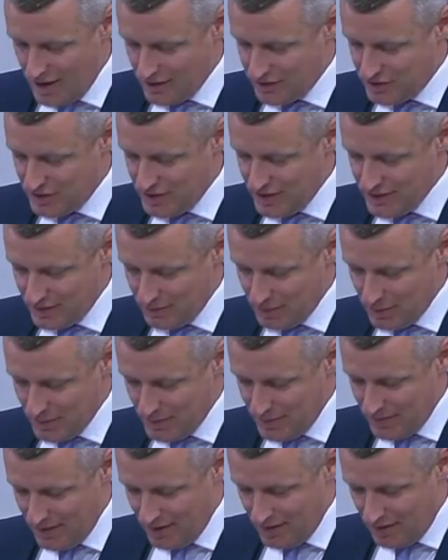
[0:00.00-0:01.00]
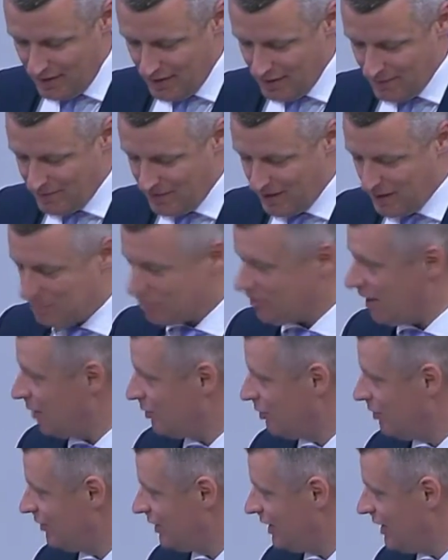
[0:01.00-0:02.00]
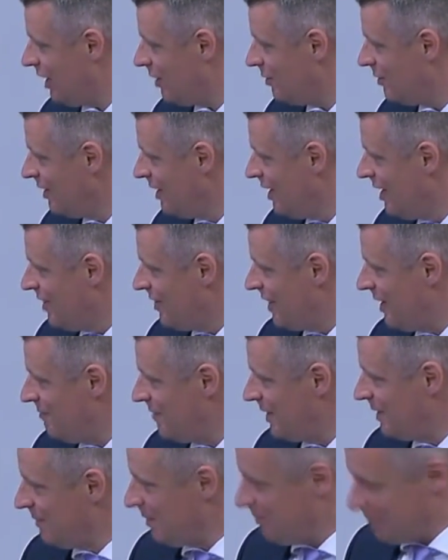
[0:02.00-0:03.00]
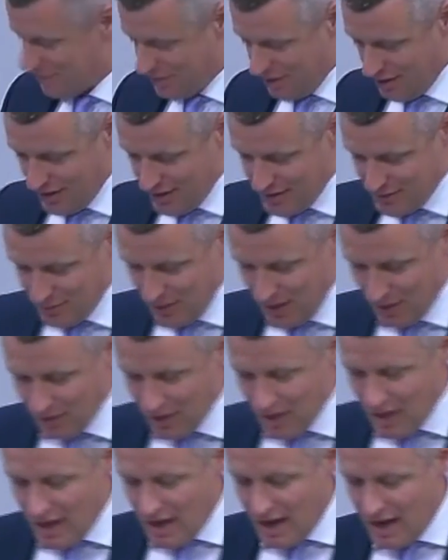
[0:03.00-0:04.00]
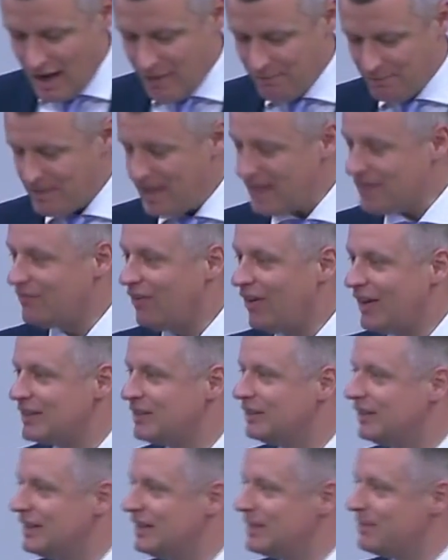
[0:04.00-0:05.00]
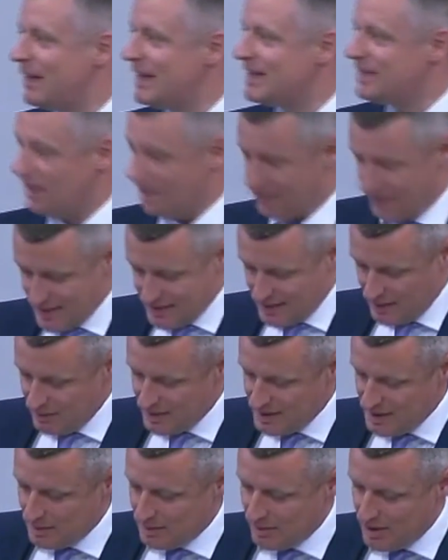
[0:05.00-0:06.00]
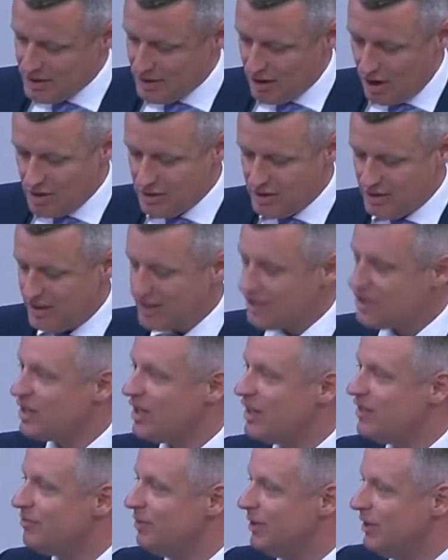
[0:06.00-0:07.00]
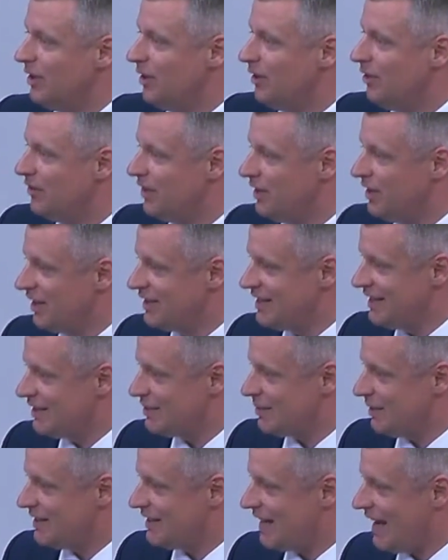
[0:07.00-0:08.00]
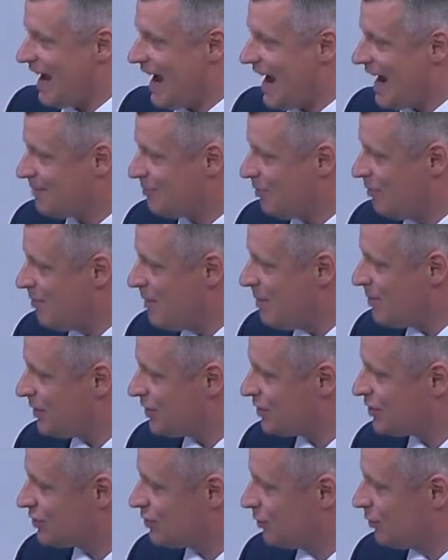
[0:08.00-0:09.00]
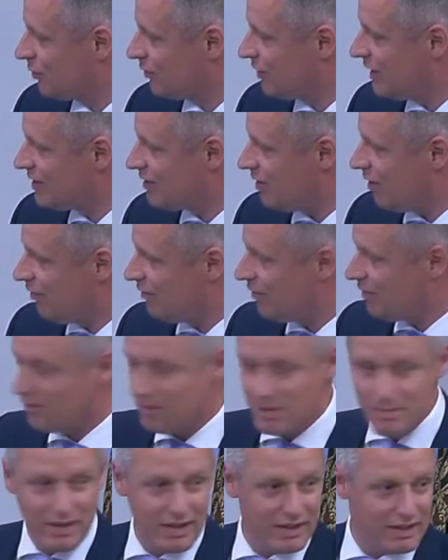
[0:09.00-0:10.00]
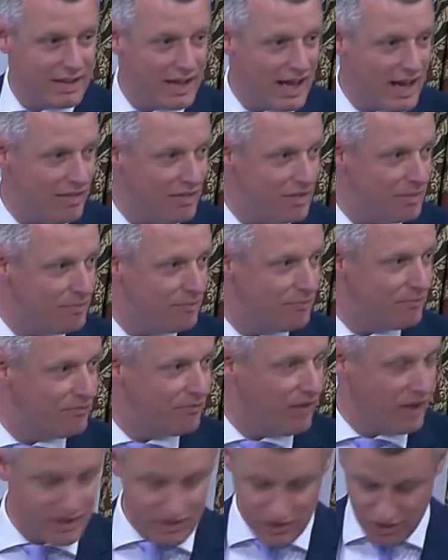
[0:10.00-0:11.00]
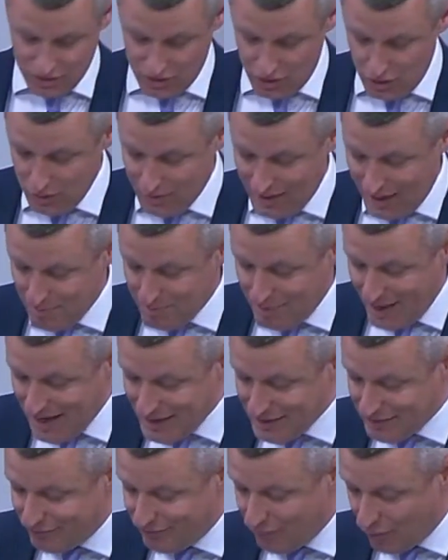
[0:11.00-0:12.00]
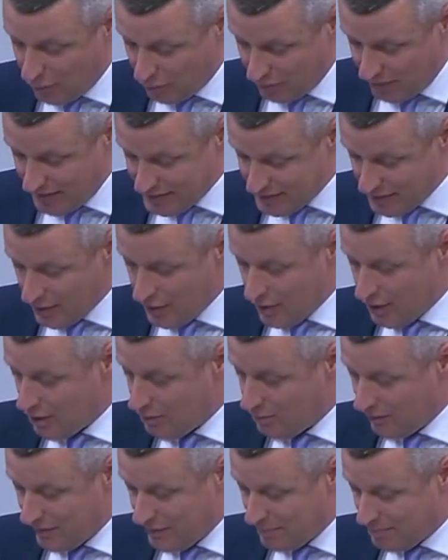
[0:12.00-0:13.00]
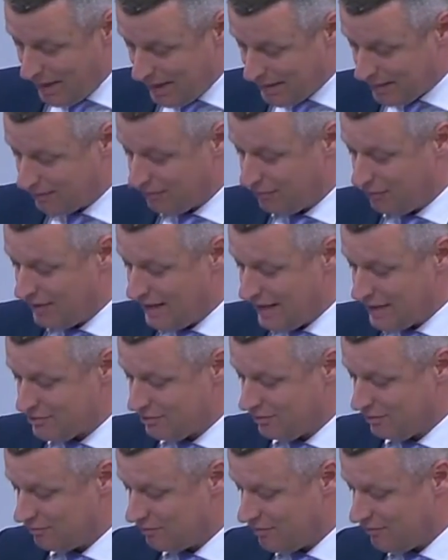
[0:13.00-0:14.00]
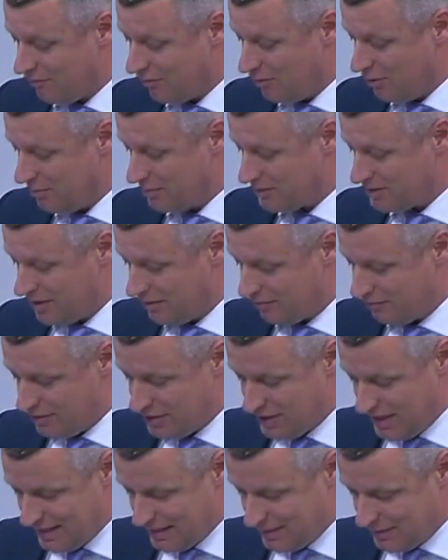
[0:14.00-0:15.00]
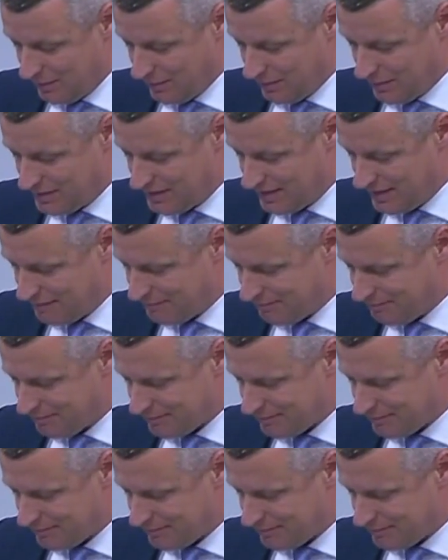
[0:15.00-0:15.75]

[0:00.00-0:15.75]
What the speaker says: She is a woman that I am very proud of. I know that many members are as well. It's vital in debates like this that we celebrate not only the achievement of the 1928 Act, but remember the stories of the women and the fighters who campaigned for it, who won the battle for electoral reform, suffrage and equality.